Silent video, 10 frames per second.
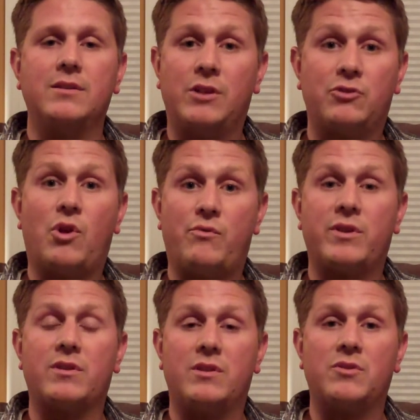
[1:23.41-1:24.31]
let's go
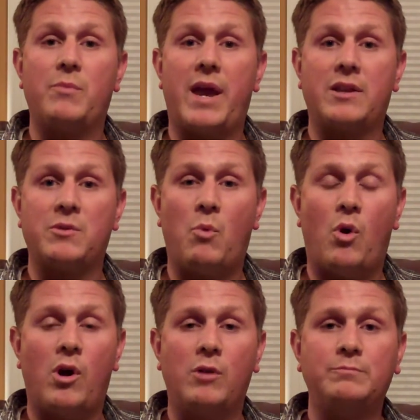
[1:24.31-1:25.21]
visit this man
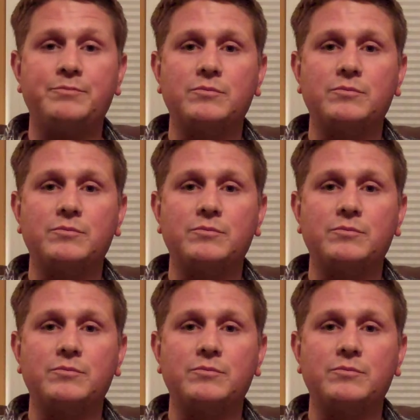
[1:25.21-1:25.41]
tomorrow.